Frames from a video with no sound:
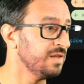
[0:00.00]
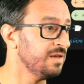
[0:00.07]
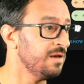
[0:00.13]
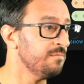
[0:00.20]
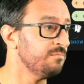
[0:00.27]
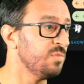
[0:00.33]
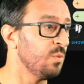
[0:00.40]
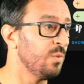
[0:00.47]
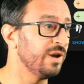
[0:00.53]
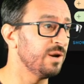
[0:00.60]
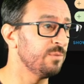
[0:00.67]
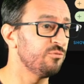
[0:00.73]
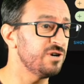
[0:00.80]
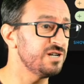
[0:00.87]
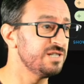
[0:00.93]
But when I
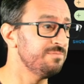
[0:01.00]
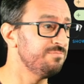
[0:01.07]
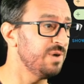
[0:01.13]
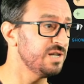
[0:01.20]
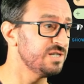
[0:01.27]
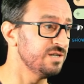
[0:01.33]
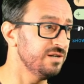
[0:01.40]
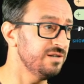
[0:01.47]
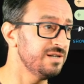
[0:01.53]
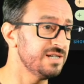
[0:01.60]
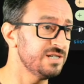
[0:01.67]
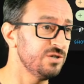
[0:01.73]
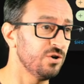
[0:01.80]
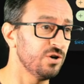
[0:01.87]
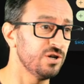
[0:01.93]
press the button, it's
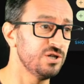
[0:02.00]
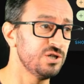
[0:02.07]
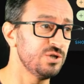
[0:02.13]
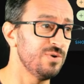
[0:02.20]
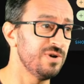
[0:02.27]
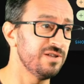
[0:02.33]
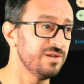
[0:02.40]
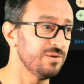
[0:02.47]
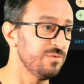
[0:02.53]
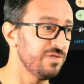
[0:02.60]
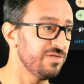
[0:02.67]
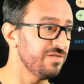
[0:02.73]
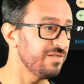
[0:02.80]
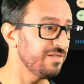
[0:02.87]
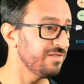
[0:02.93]
not going to do anything
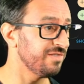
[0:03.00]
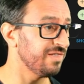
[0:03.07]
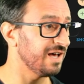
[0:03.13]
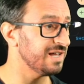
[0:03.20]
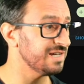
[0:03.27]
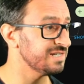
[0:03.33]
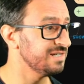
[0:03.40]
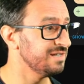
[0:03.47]
with that